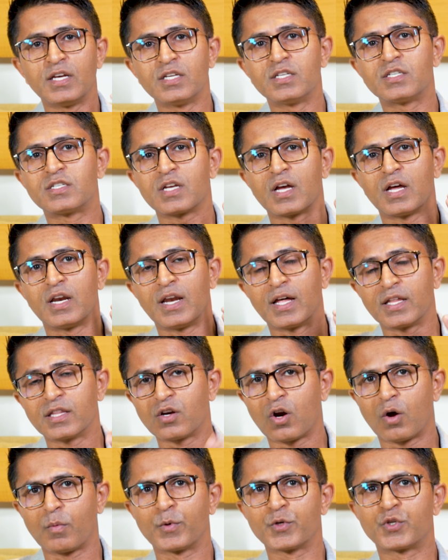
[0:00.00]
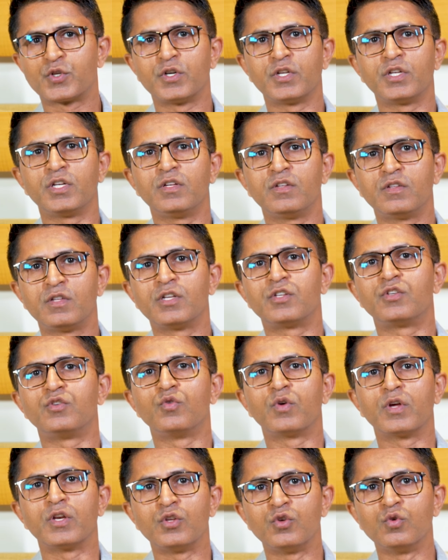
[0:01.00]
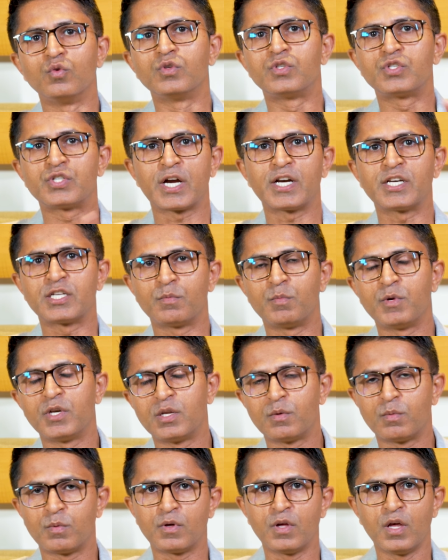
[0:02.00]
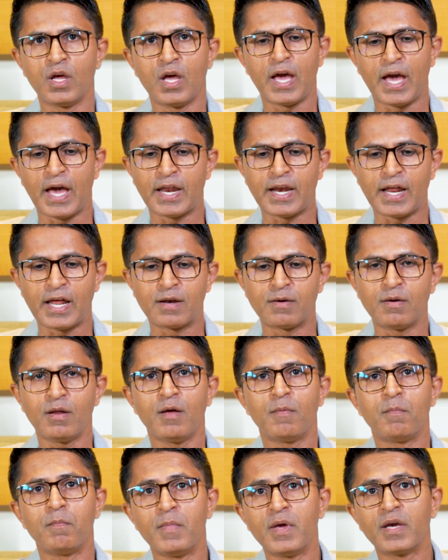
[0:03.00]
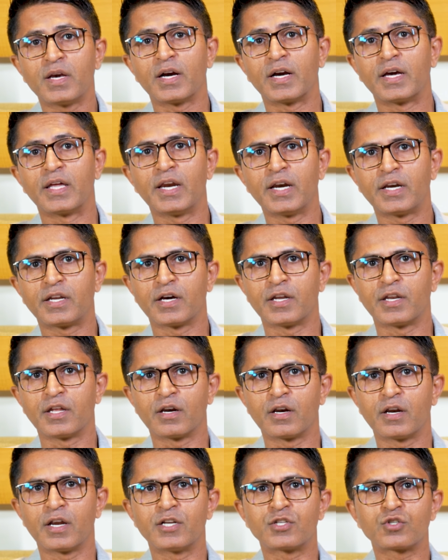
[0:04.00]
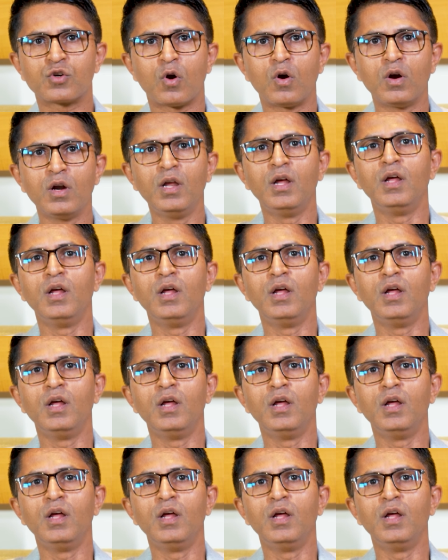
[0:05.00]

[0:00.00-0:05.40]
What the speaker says: is another opportunity that you can use ChatGPT and make a great career. It's called